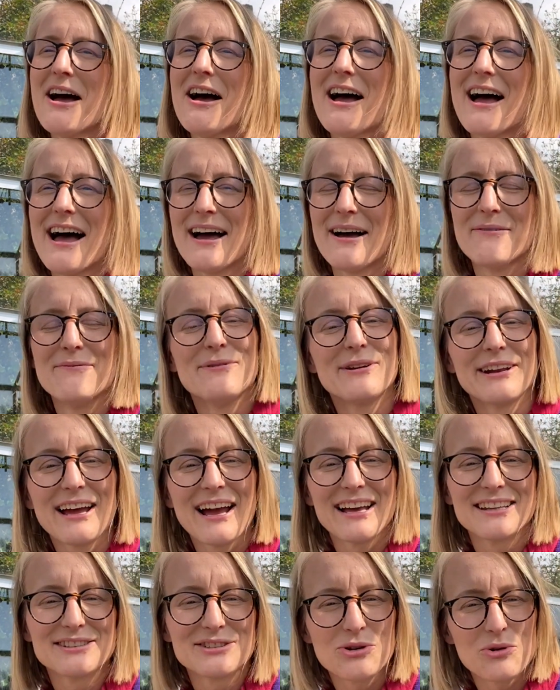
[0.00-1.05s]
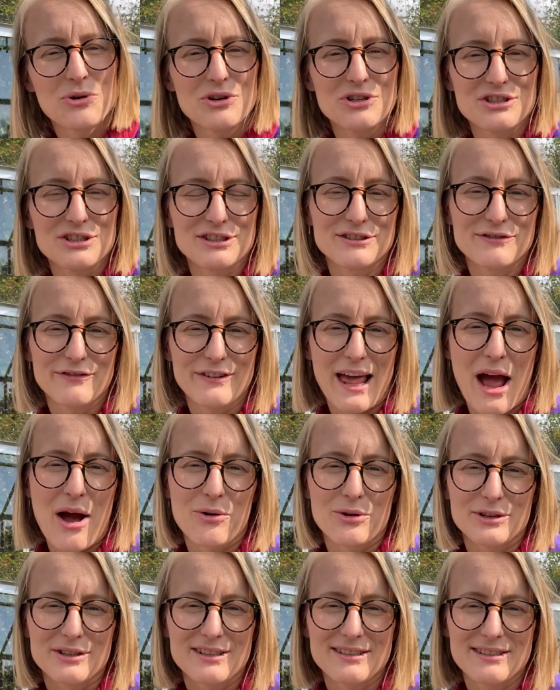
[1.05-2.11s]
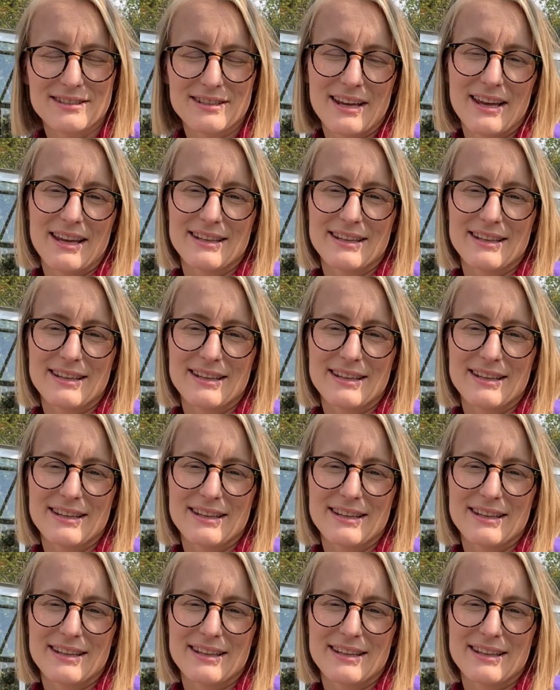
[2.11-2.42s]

But it has gorgeous flowers.